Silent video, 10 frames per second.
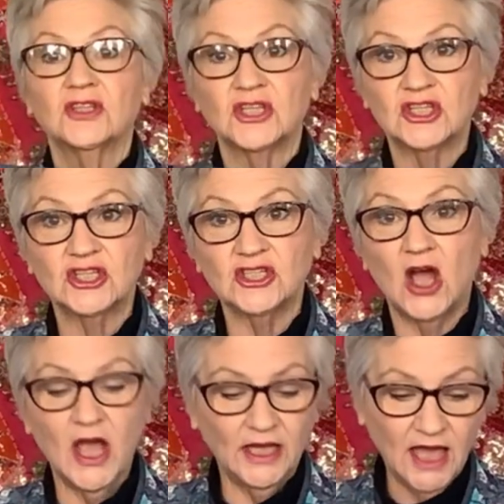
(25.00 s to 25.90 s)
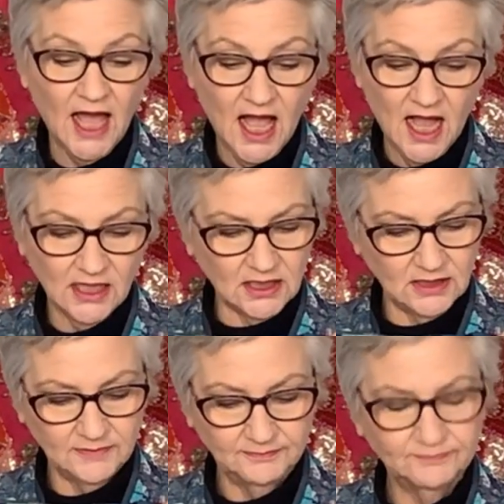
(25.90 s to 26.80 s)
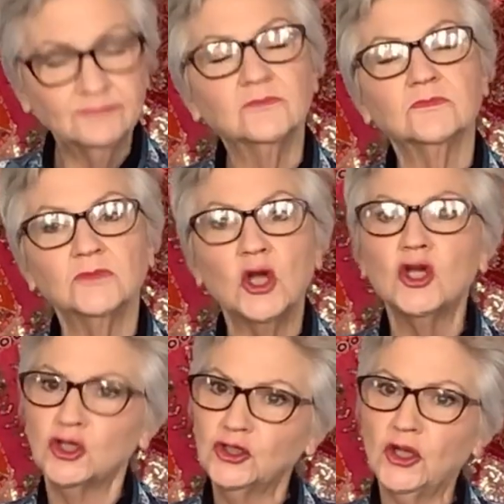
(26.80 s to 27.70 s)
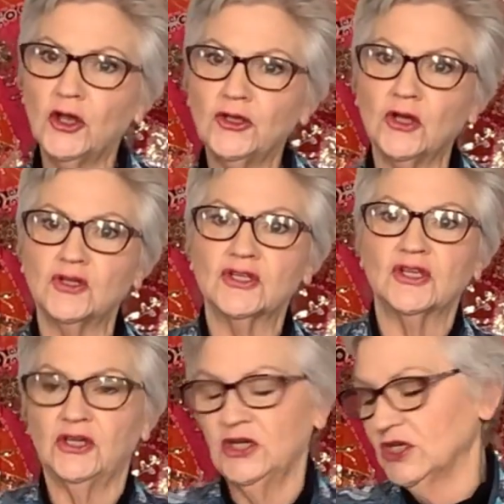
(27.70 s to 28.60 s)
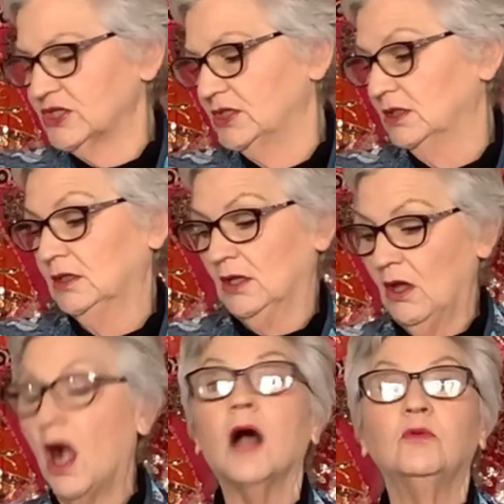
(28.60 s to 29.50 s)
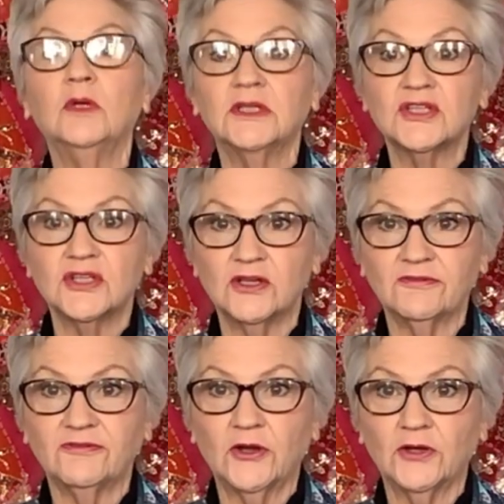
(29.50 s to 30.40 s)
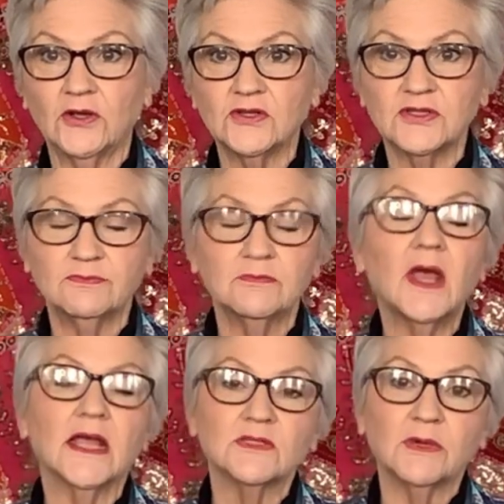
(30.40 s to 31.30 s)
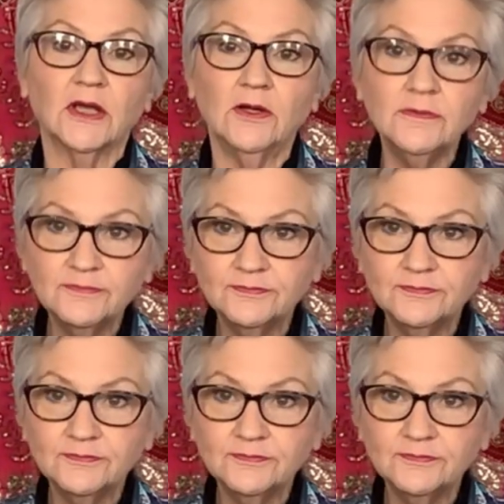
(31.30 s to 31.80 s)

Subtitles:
the Style Arc yo-yo skirt. I will insert photos as we go.